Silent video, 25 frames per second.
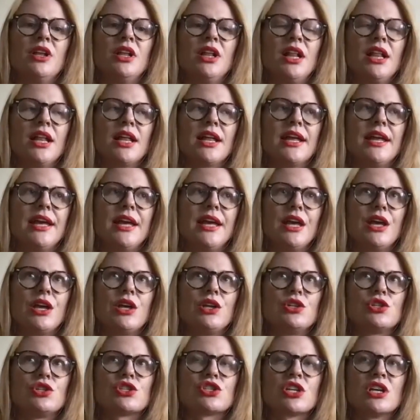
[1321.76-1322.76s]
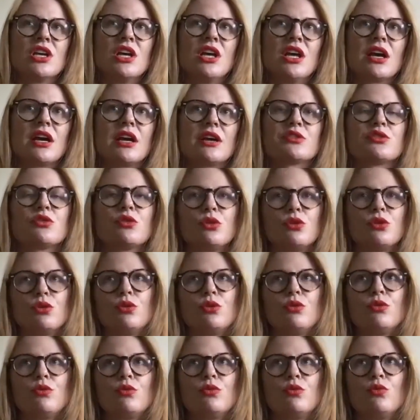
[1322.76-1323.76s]
Right. And
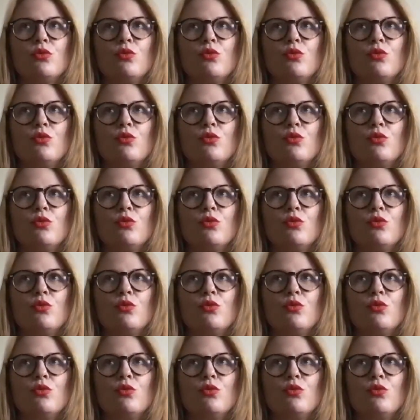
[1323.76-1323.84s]
also